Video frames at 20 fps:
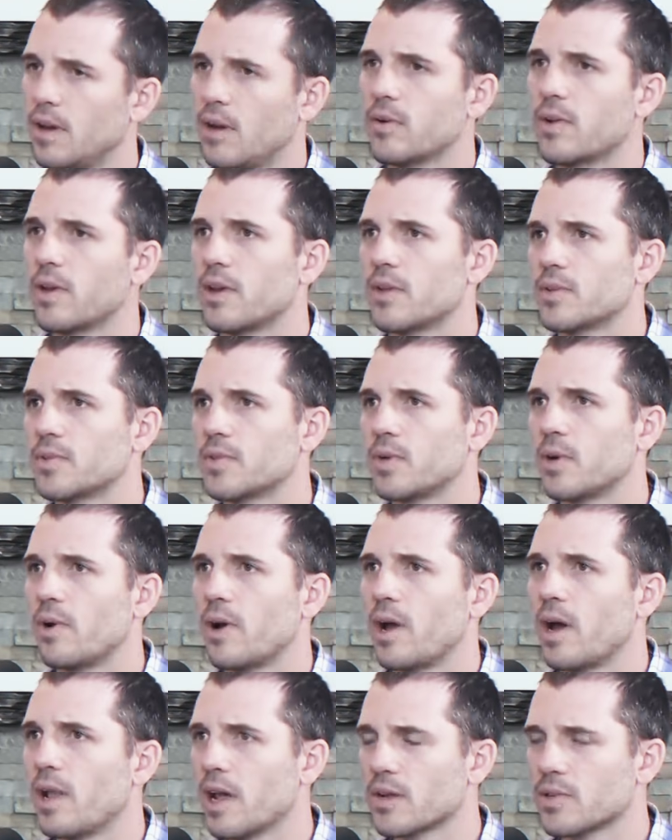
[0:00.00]
Yeah, okay. So
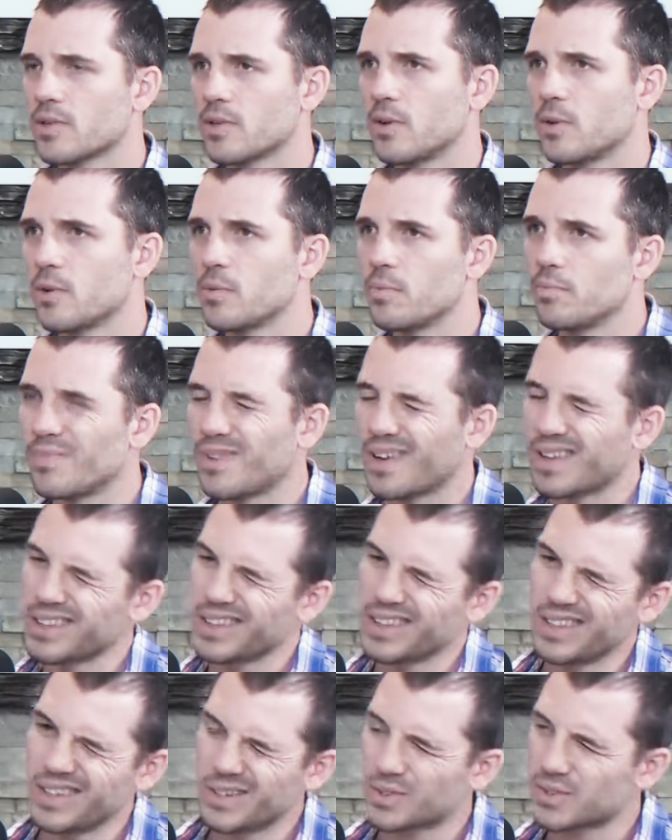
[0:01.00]
I'll actually go a
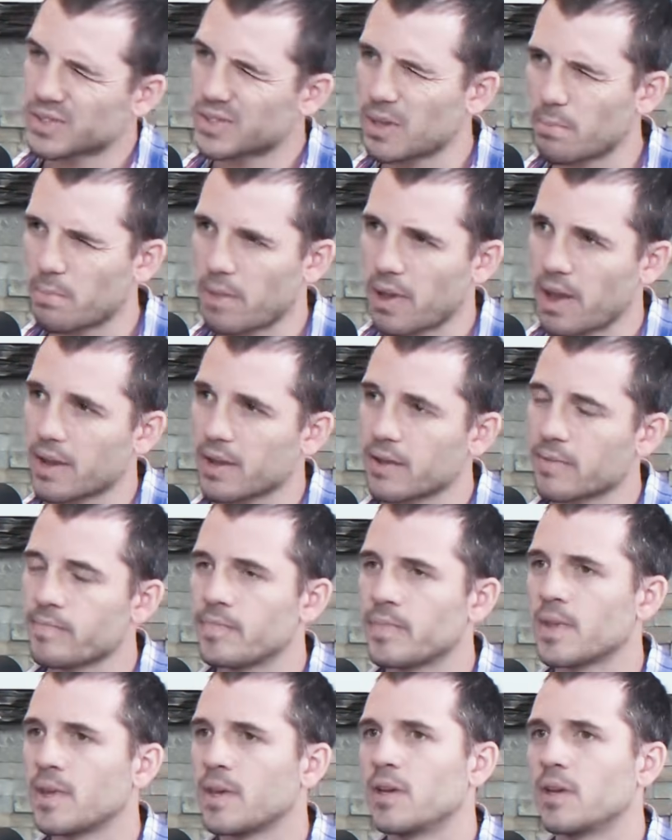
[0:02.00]
little step back.
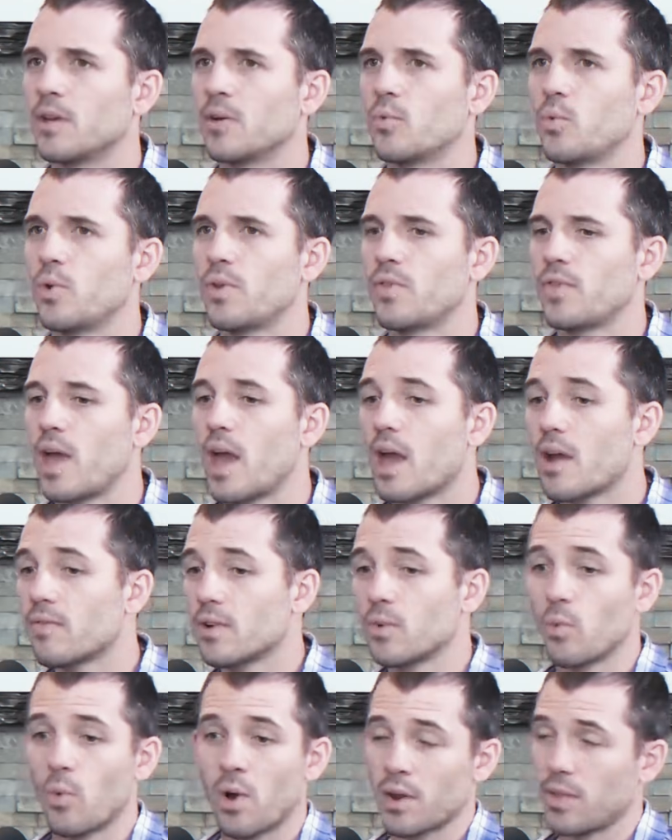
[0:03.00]
With
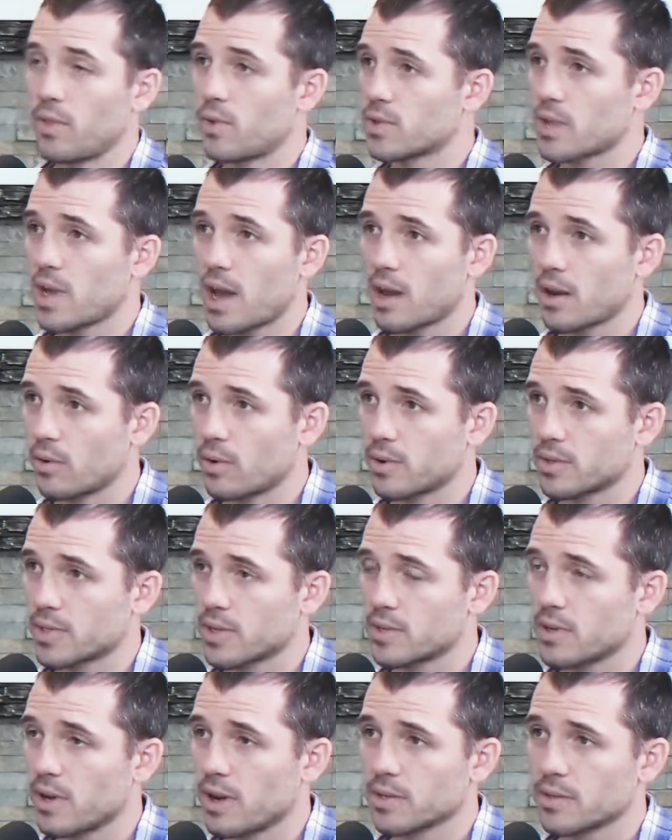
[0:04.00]
every one of those categories
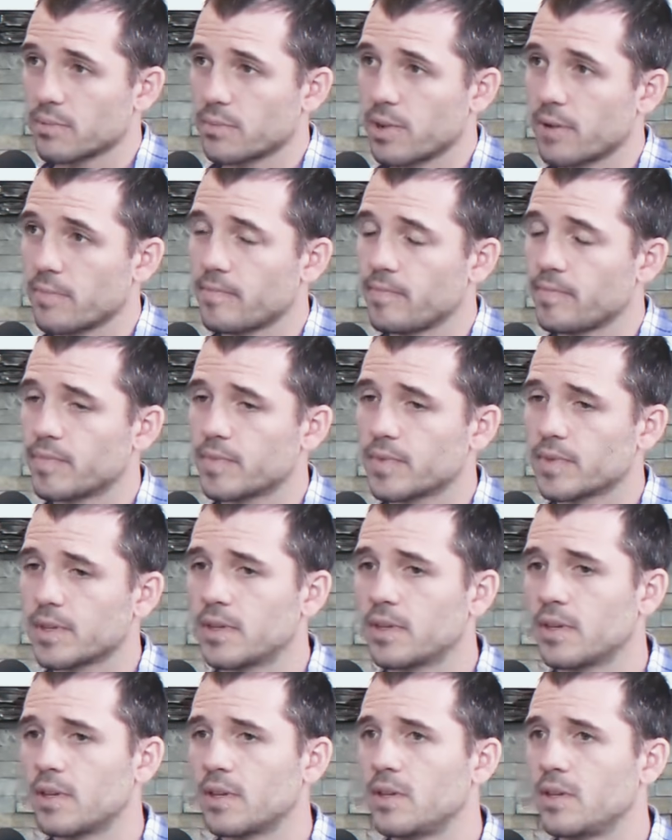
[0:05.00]
I talked about,
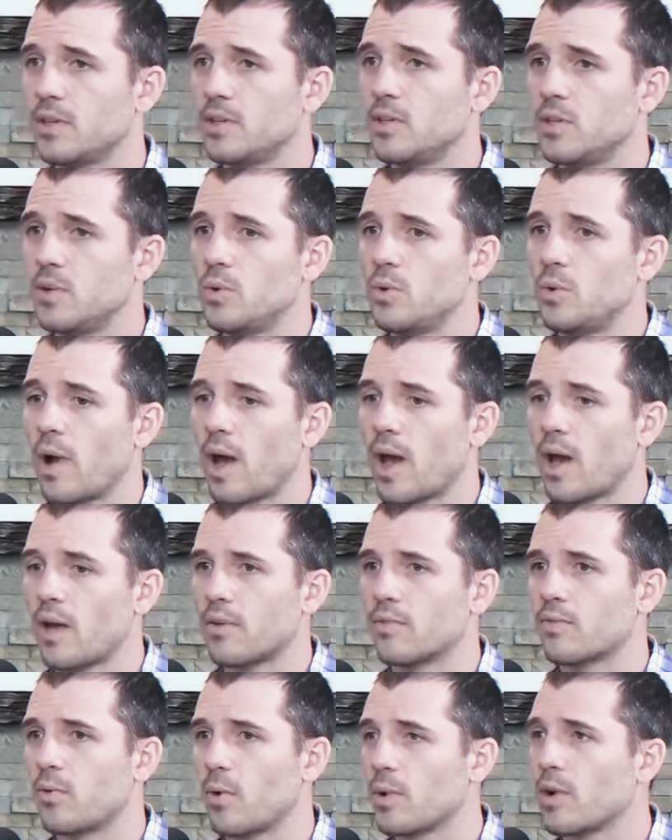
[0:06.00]
you
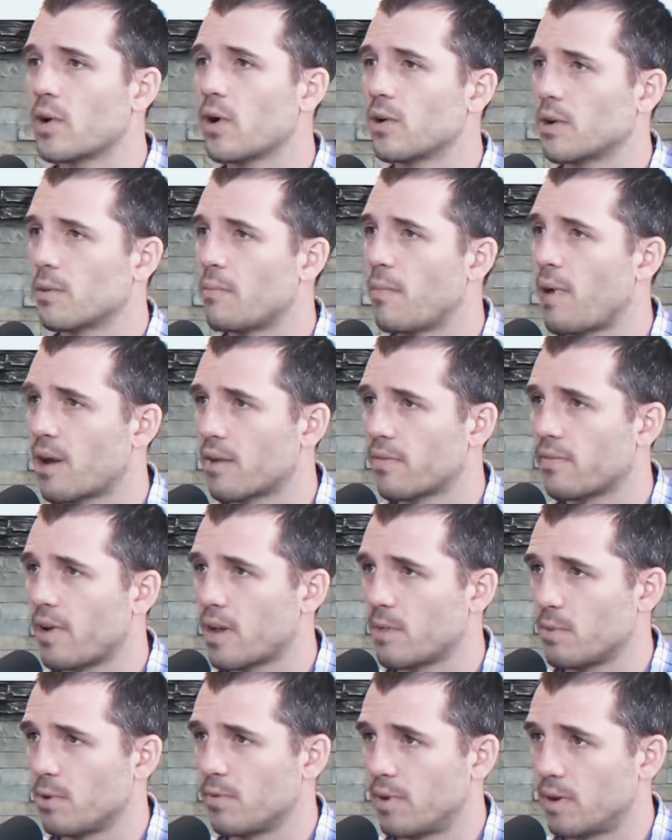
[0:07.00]
have what we call your
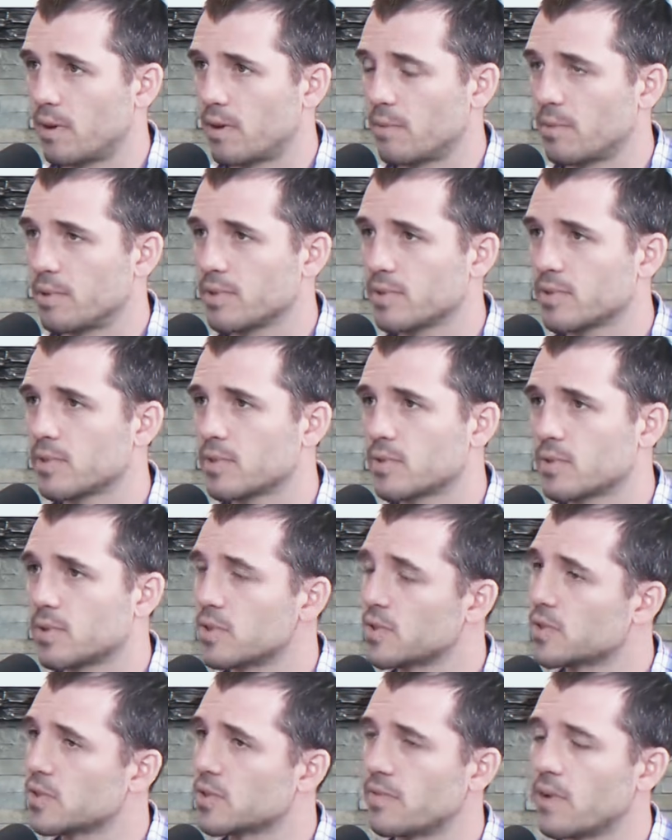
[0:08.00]
modifiable variables. So
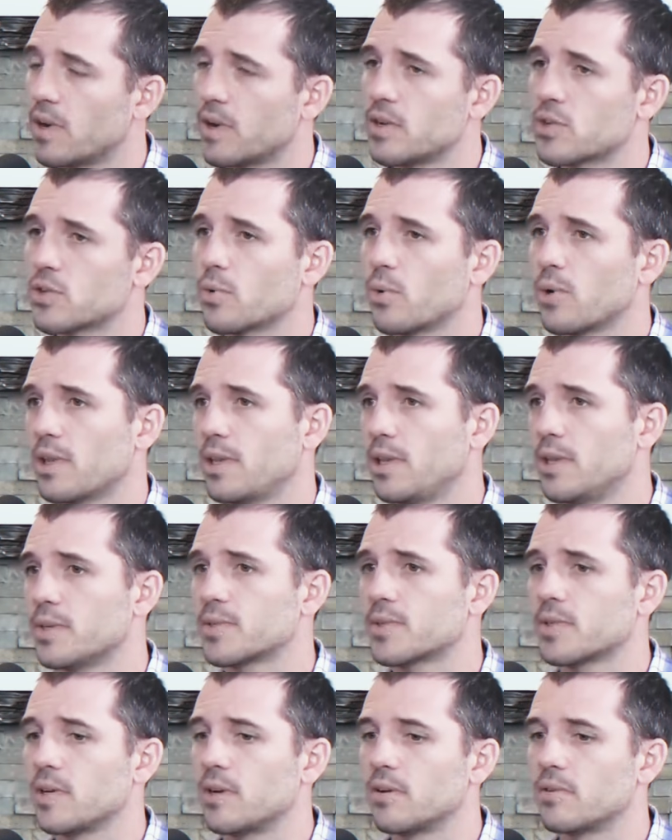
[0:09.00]
this is a very short
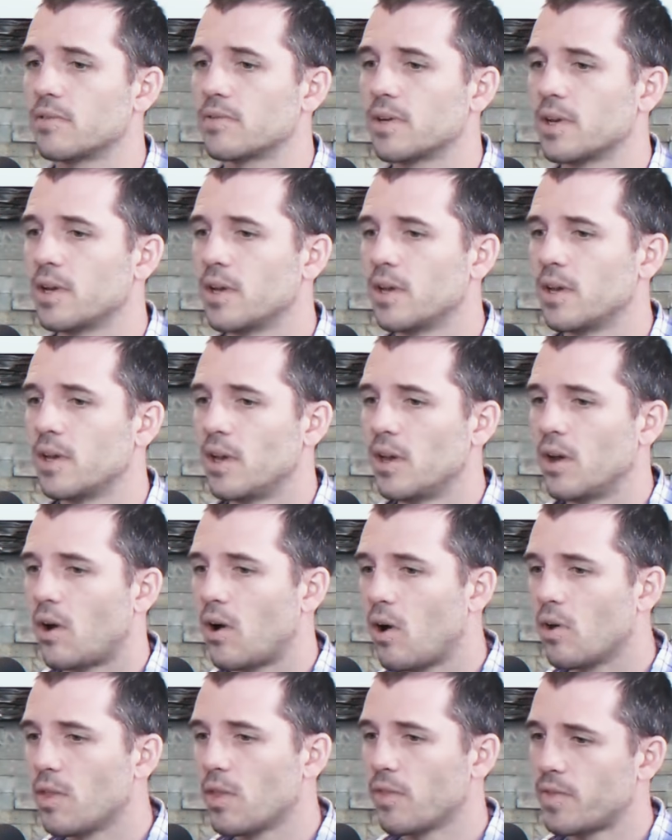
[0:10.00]
list of
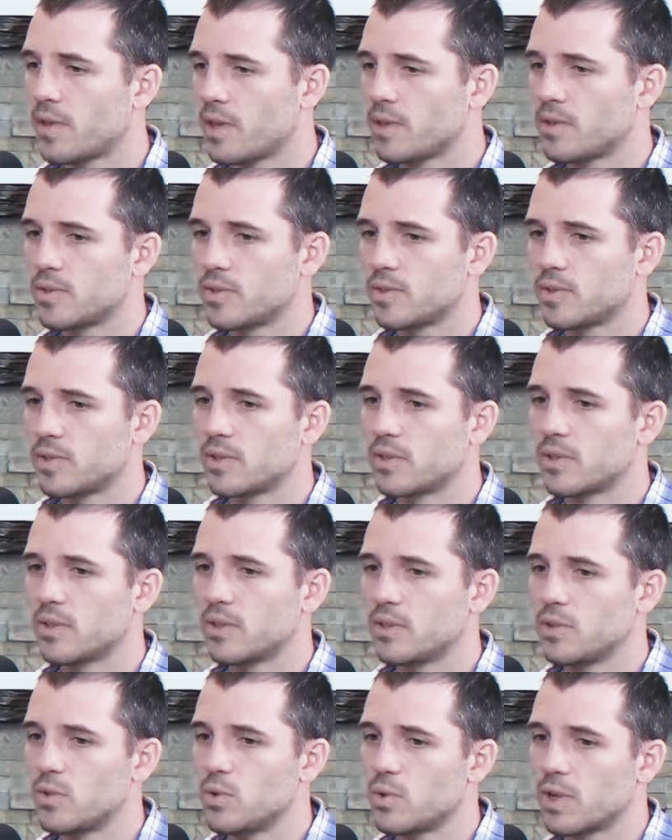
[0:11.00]
all the things
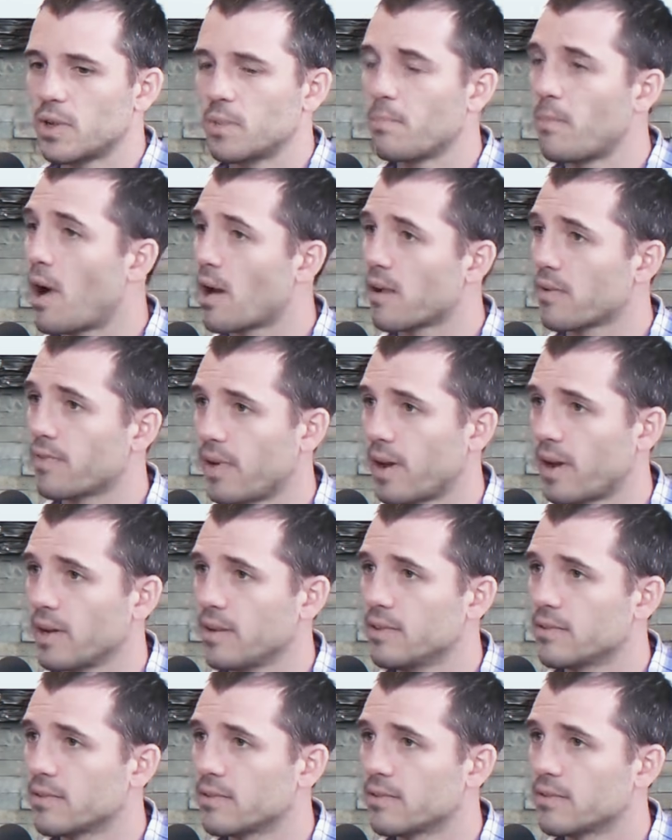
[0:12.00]
you can modify,